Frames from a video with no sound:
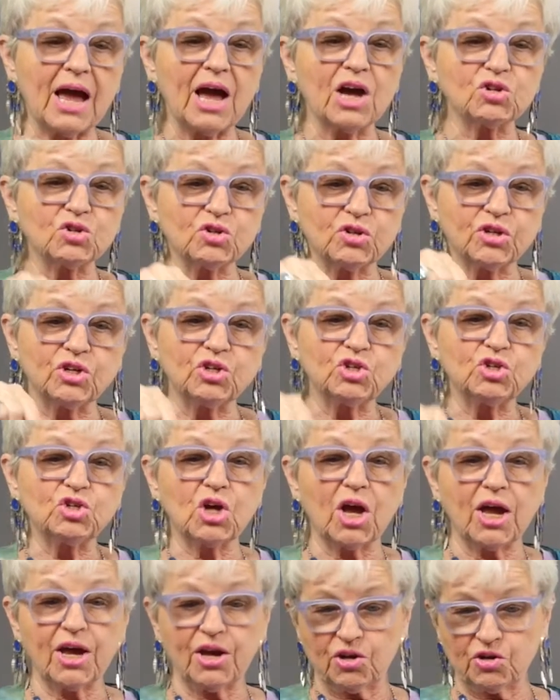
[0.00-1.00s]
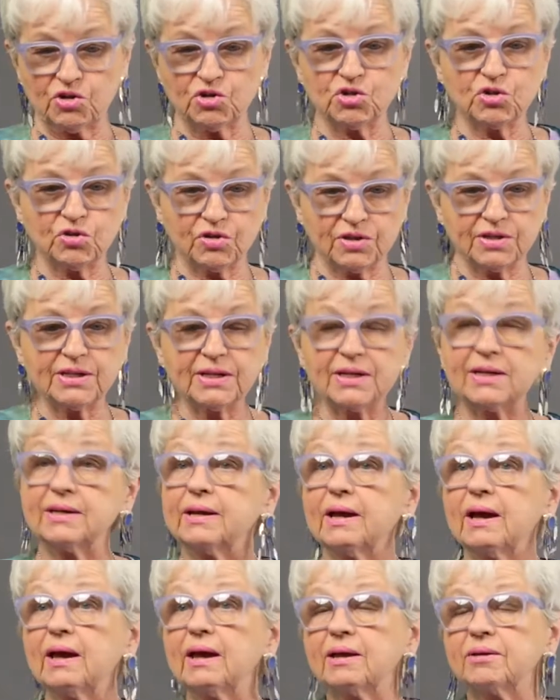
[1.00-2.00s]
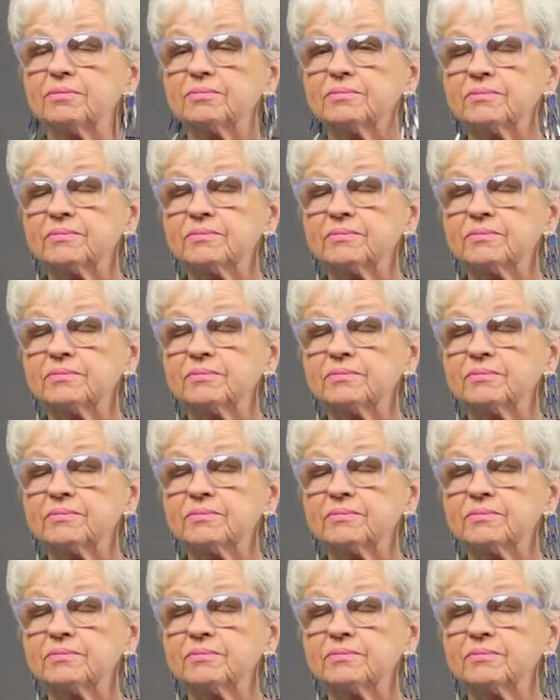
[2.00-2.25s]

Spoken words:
actually change your DNA.